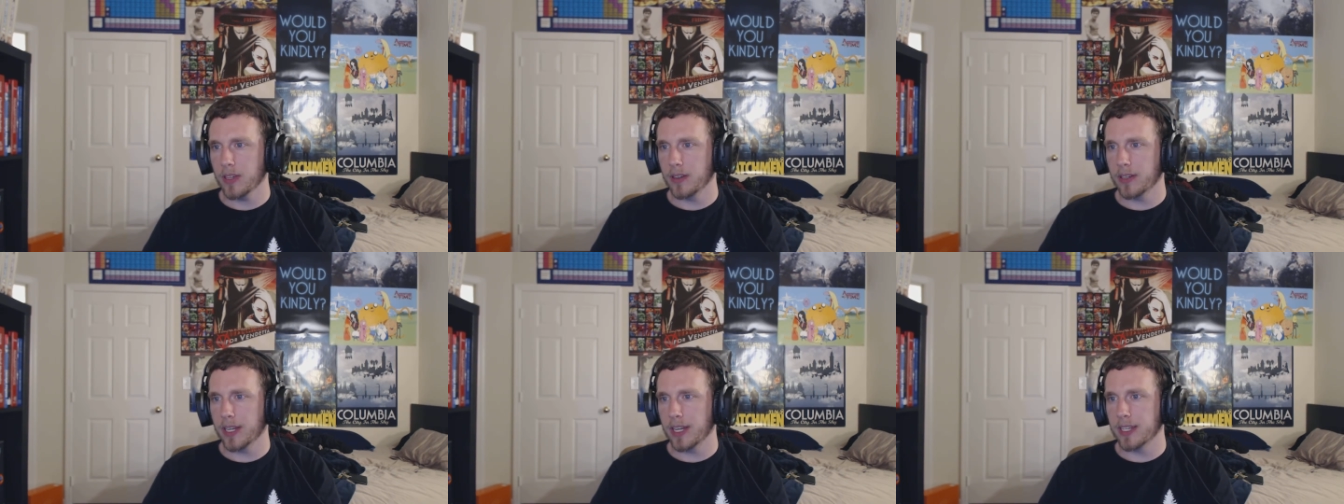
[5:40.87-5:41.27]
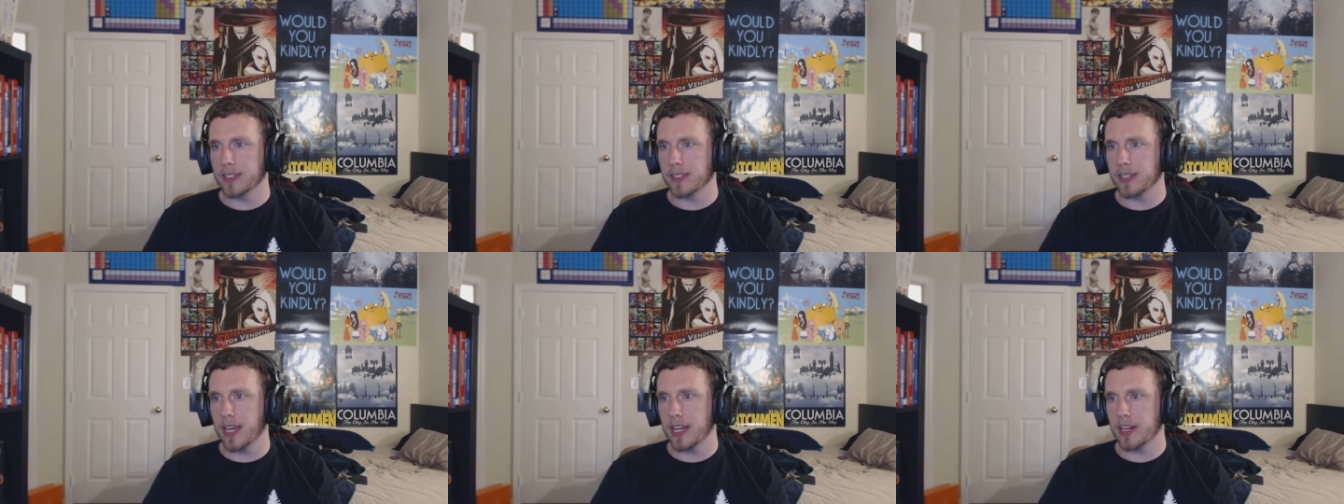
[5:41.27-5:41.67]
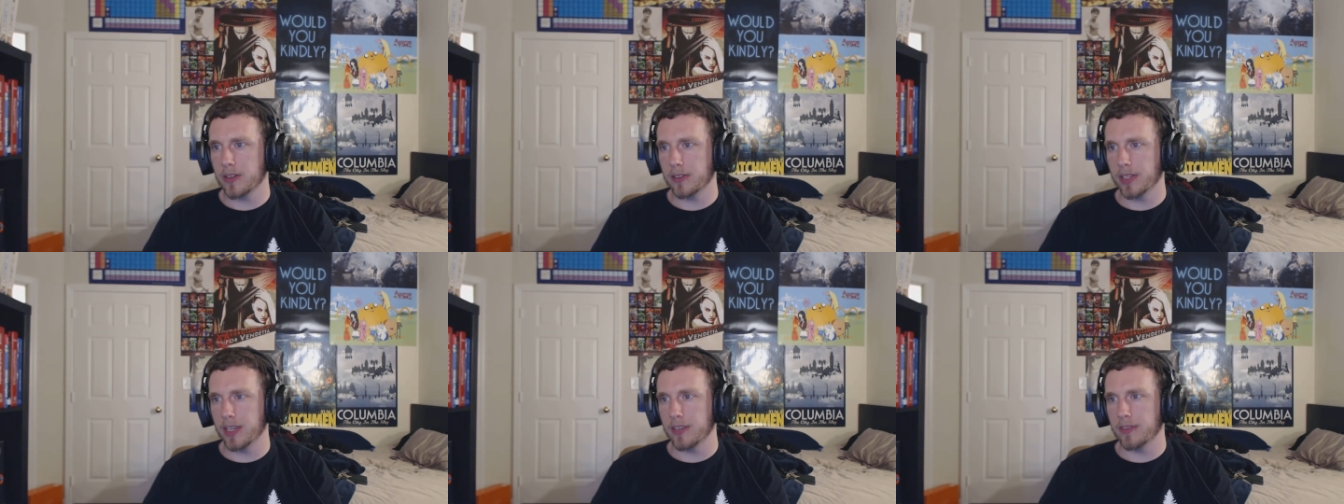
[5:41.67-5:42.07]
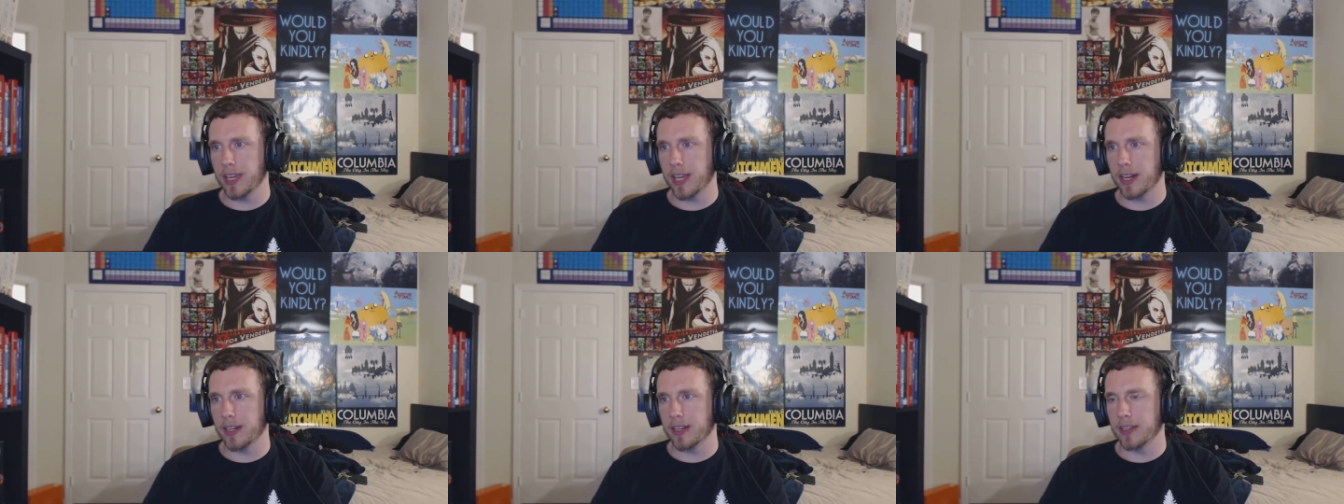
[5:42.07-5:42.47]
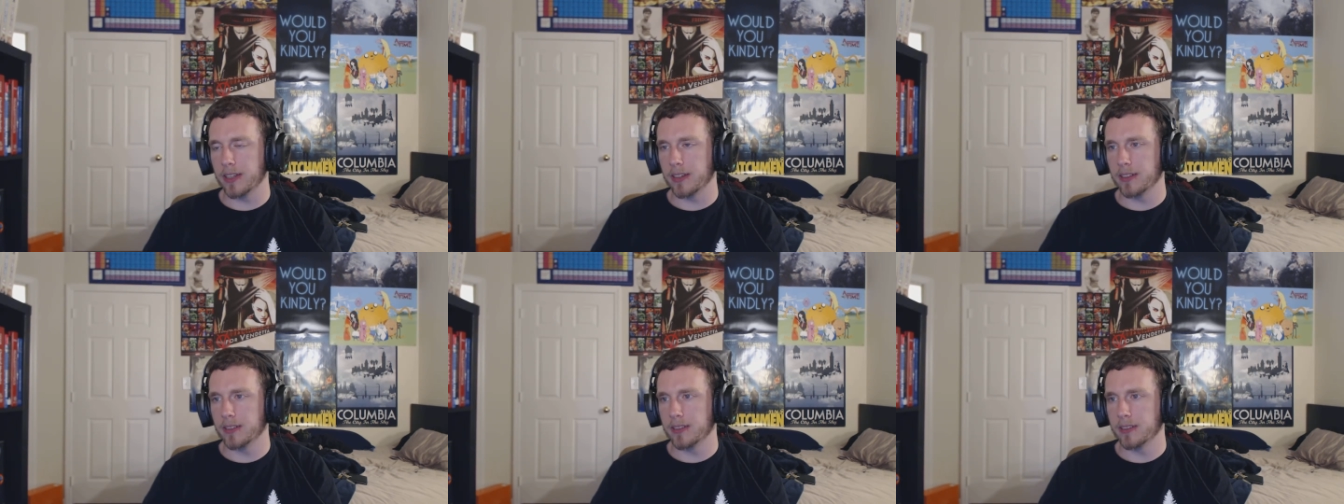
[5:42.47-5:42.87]
Okay, it's the National Day of
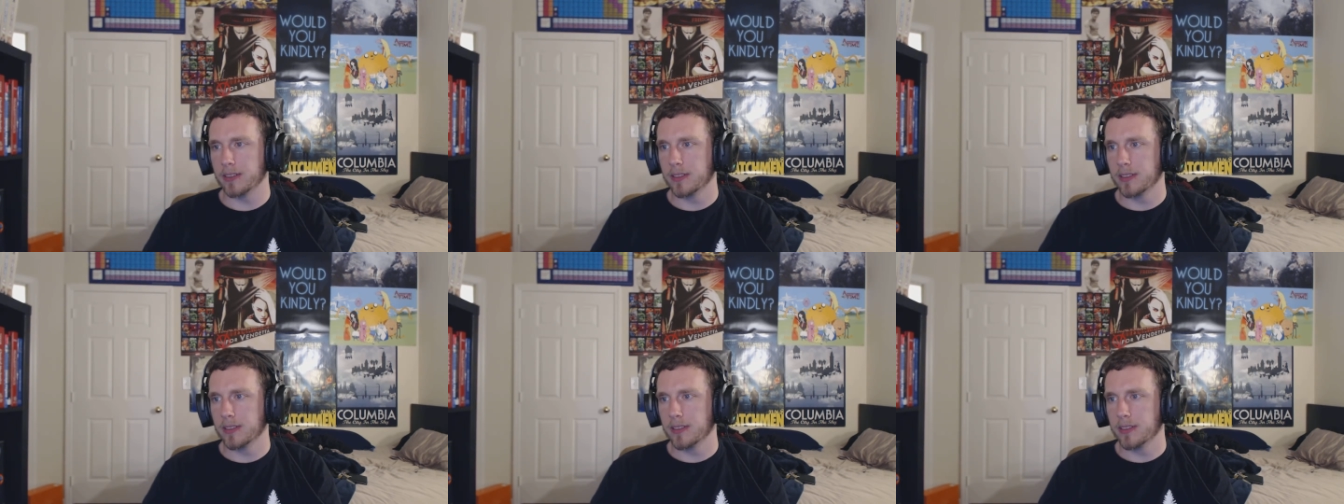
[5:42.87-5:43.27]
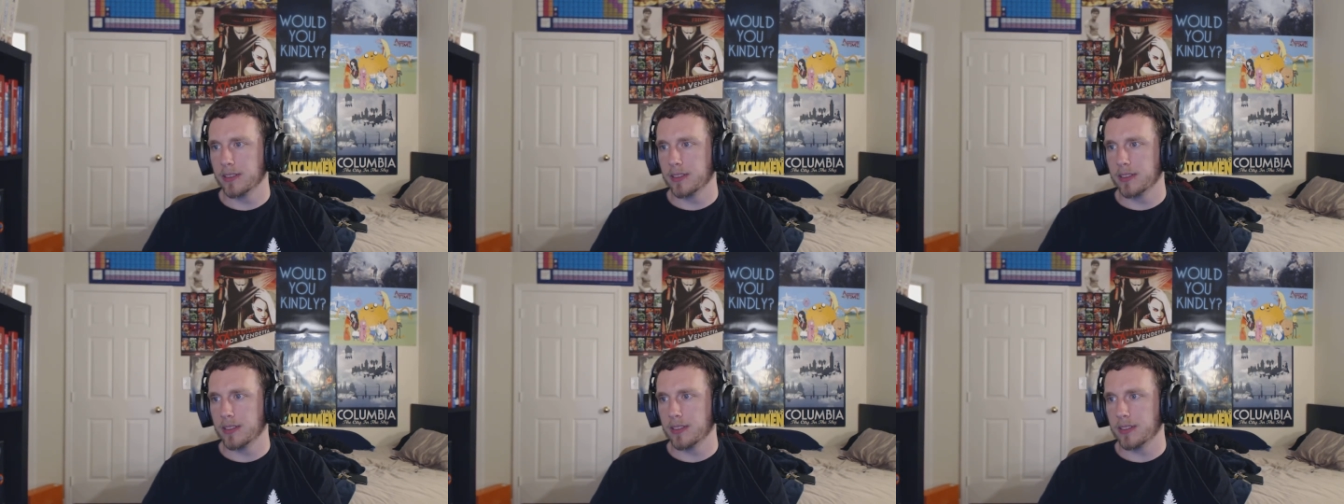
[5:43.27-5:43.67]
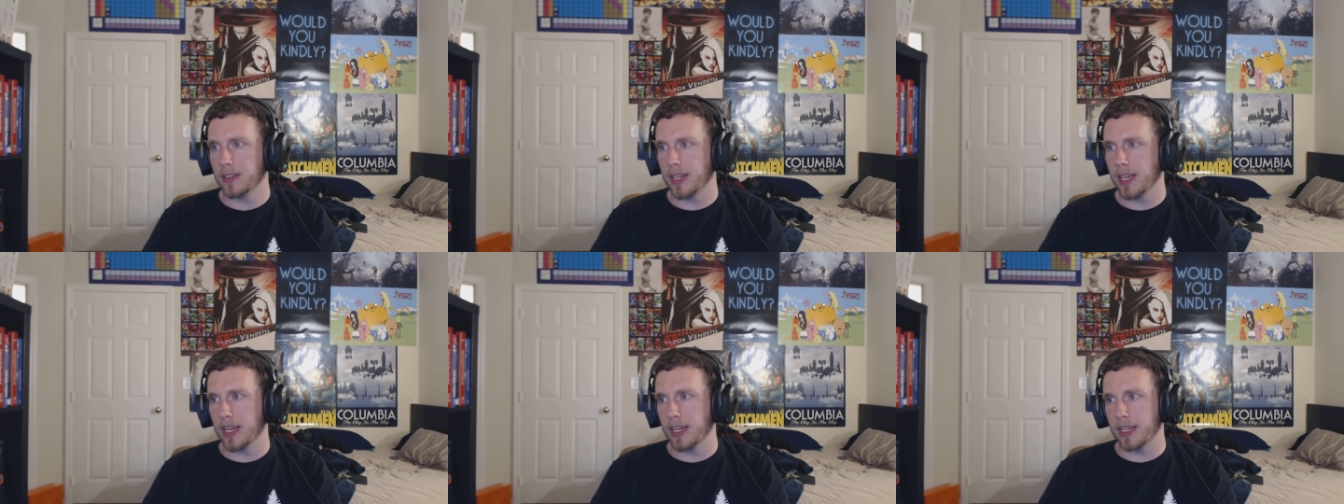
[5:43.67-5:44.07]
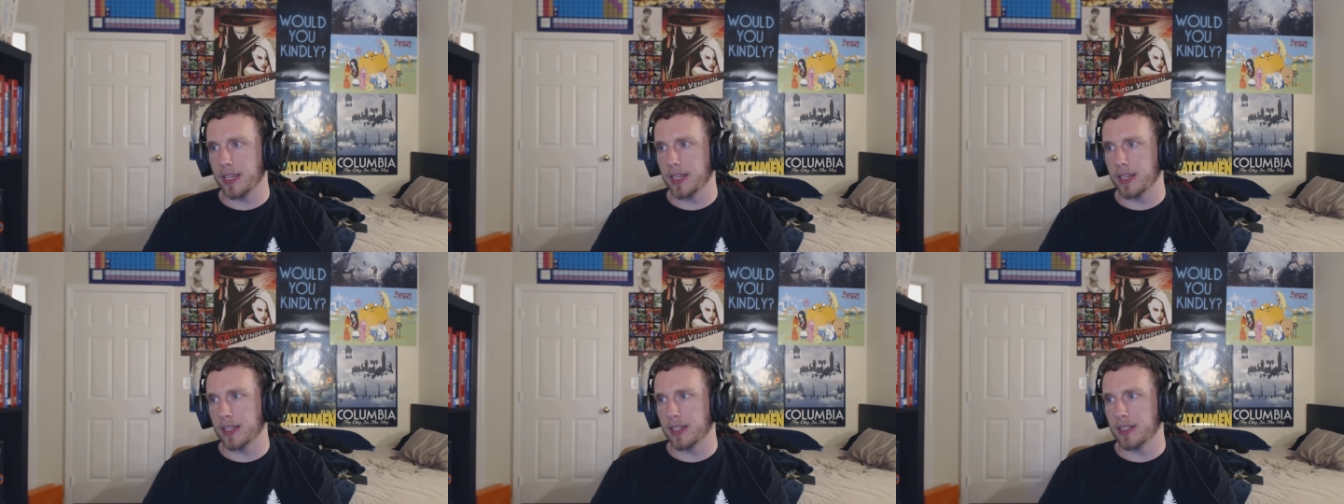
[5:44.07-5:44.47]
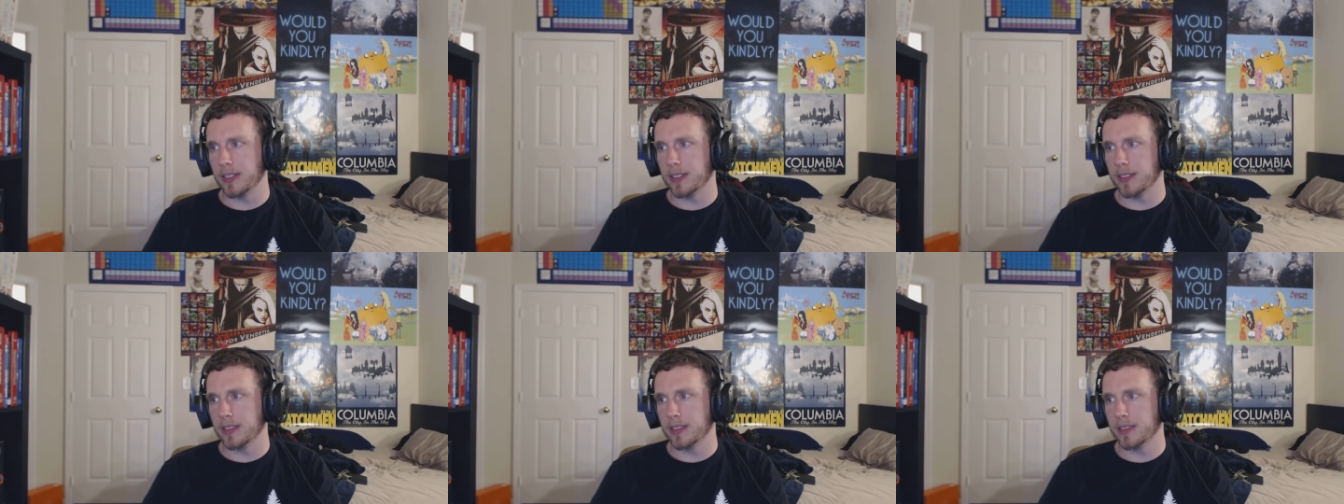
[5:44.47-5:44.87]
Canada,
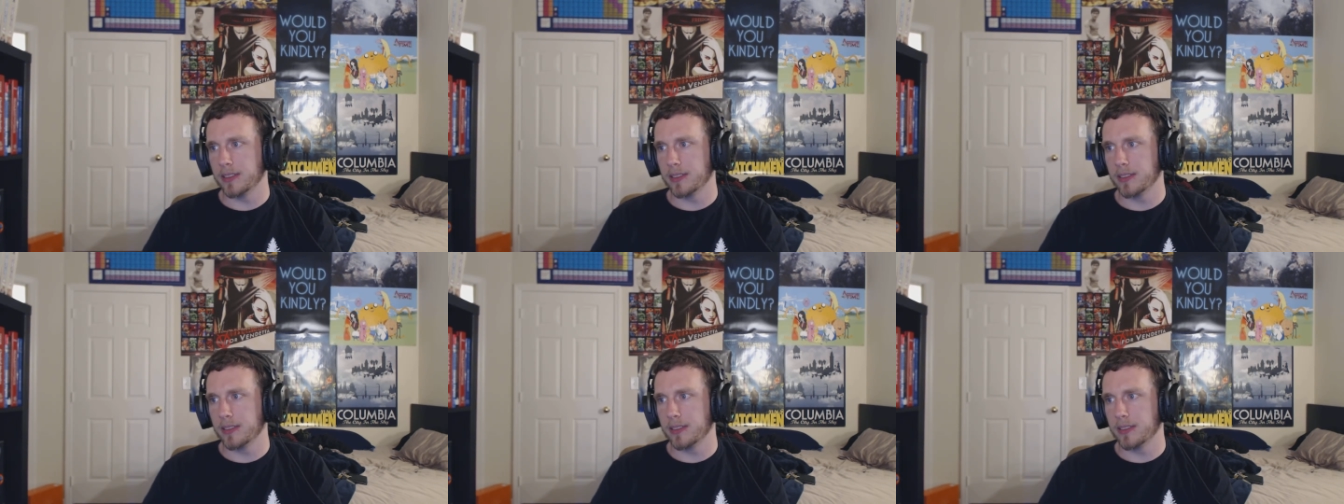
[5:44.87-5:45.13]
and